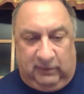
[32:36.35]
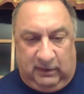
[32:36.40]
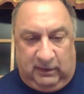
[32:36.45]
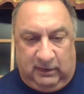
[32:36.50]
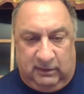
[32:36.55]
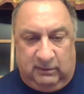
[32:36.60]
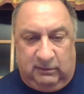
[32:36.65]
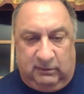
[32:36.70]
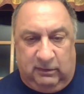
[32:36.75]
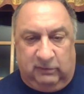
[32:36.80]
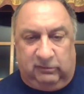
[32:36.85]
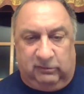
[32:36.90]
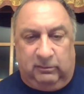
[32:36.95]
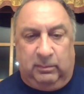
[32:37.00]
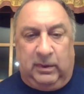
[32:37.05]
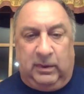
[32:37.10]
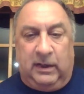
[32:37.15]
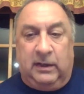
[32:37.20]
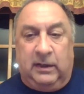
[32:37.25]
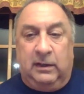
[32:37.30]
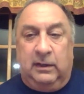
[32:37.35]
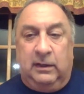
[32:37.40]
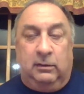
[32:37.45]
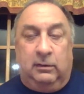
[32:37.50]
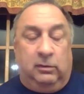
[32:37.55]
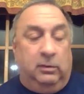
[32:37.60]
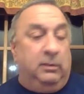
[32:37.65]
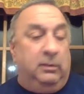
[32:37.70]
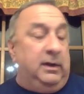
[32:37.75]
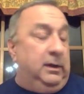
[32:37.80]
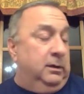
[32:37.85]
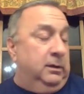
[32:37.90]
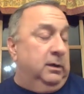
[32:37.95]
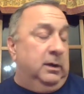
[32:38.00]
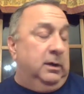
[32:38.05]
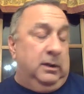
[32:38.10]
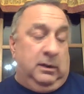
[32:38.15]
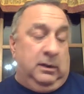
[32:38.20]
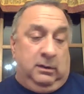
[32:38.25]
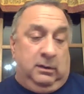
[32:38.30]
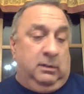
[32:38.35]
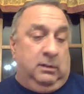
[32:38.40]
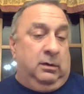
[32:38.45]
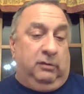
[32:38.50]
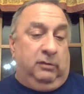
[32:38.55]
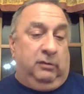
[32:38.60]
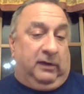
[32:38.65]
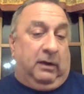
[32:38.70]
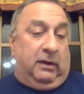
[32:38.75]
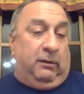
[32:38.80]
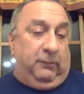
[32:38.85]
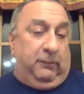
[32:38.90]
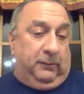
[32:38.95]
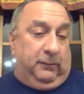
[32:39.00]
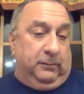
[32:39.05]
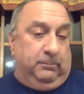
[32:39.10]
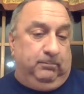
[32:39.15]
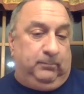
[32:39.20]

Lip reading: had anticipated, including herself.